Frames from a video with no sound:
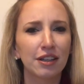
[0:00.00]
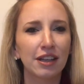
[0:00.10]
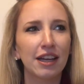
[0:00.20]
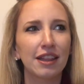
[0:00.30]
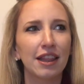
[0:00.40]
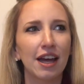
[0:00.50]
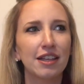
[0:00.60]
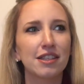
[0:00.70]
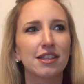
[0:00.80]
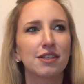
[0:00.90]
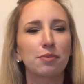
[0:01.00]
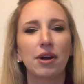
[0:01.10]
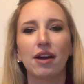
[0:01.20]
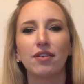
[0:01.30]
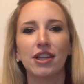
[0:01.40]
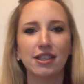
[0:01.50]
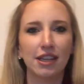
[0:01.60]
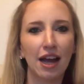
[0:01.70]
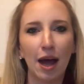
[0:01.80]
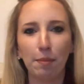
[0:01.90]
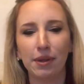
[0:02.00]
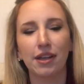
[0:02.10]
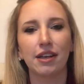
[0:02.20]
Like that's where everything's gonna happen.